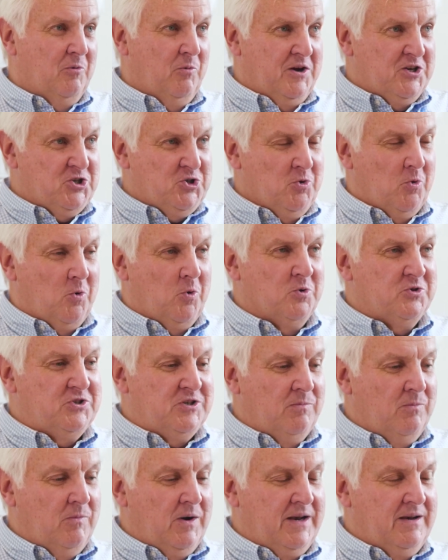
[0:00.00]
we're
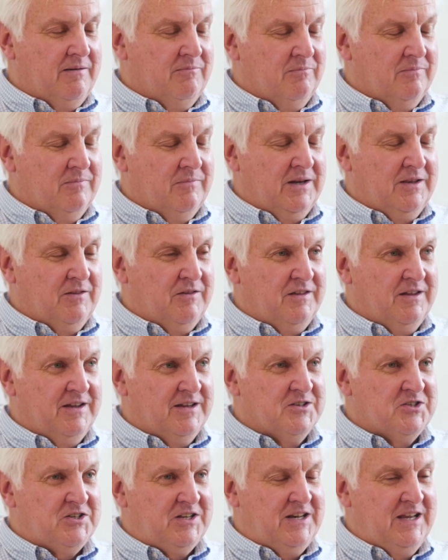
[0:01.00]
short and when
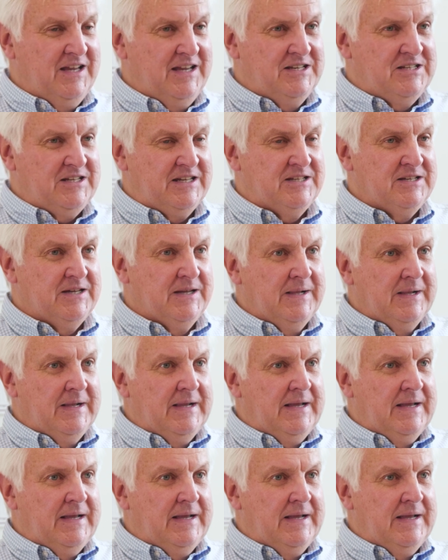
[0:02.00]
things are needed.